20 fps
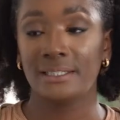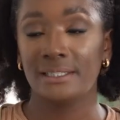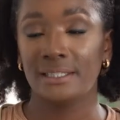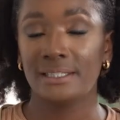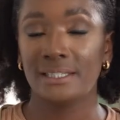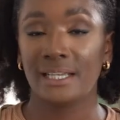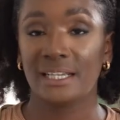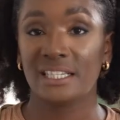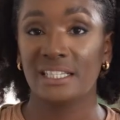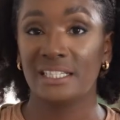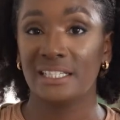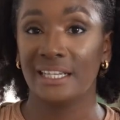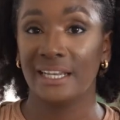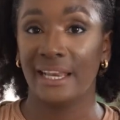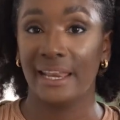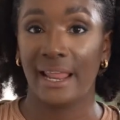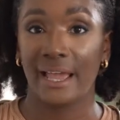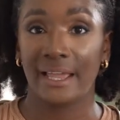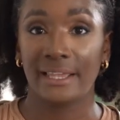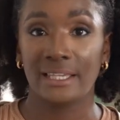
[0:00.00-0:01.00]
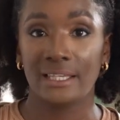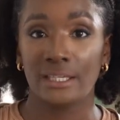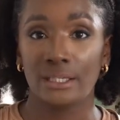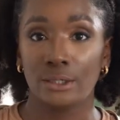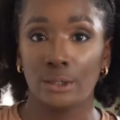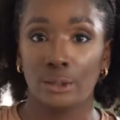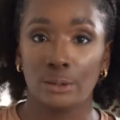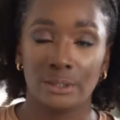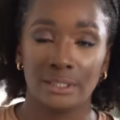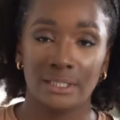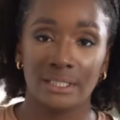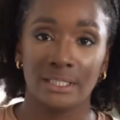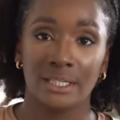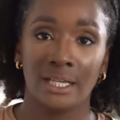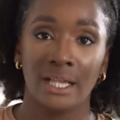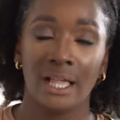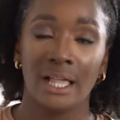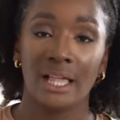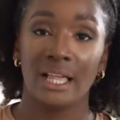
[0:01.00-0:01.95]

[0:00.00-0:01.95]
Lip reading: This is actually a Nike hoodie.